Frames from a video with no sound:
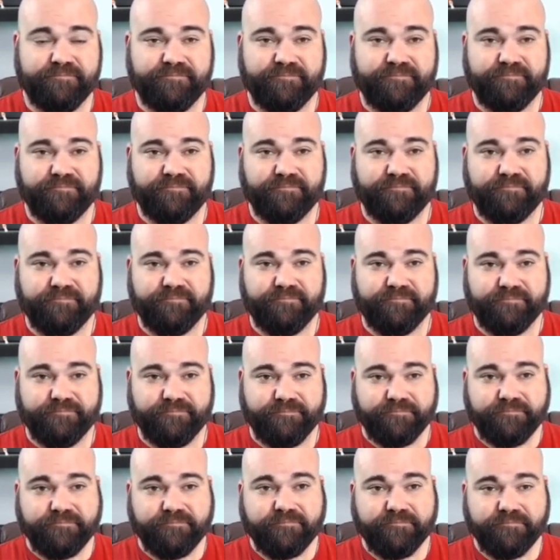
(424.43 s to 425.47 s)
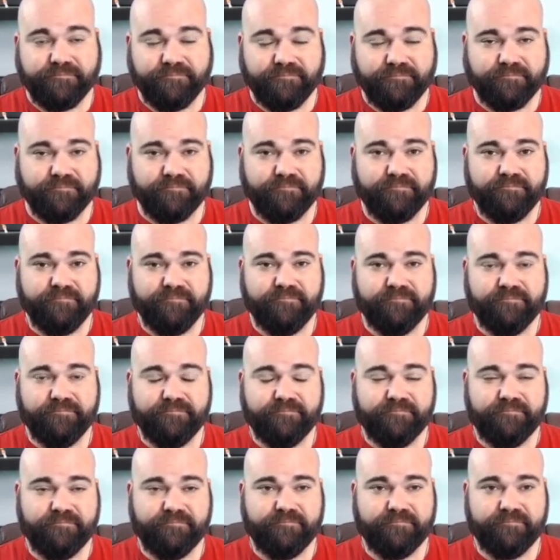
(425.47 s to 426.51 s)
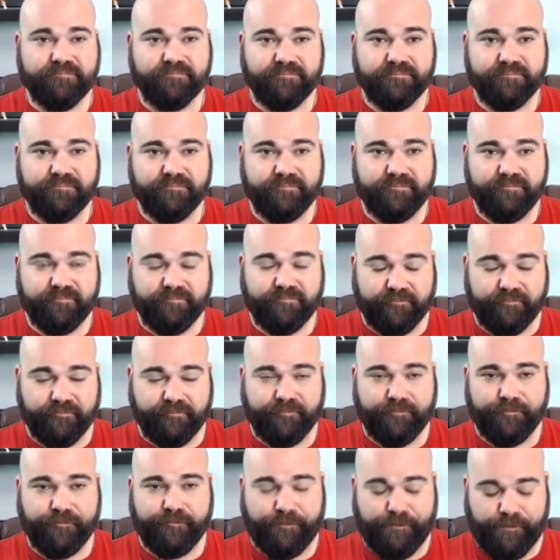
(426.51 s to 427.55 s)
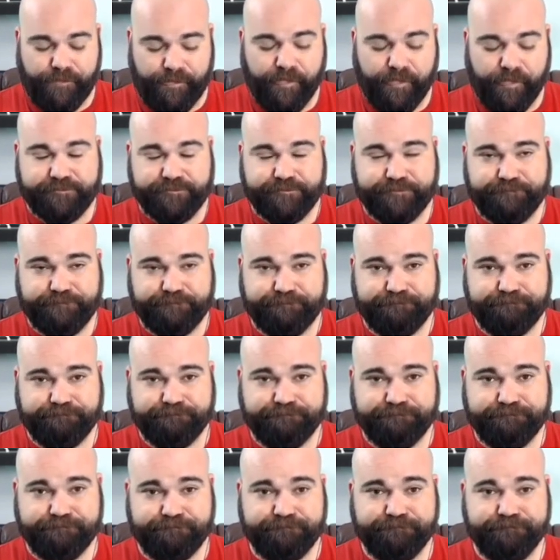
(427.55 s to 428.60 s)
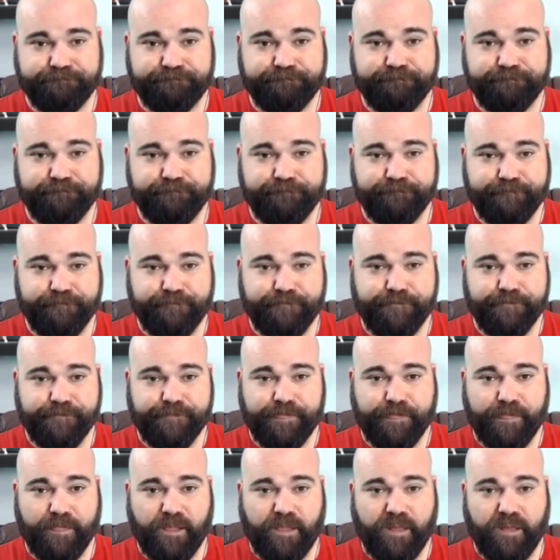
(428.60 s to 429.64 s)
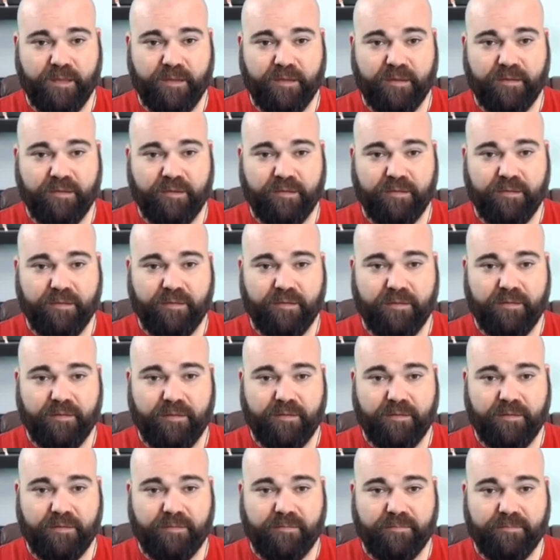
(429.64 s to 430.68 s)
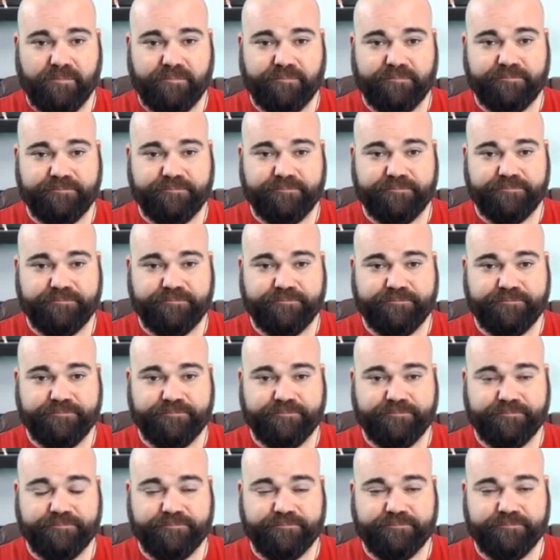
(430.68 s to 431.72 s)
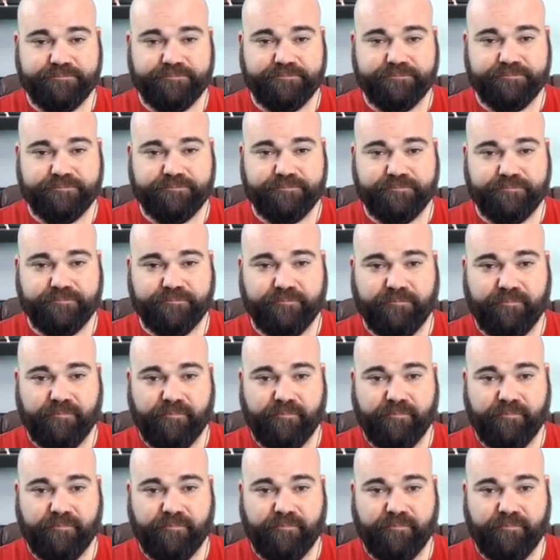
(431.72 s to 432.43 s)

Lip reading: [no speech]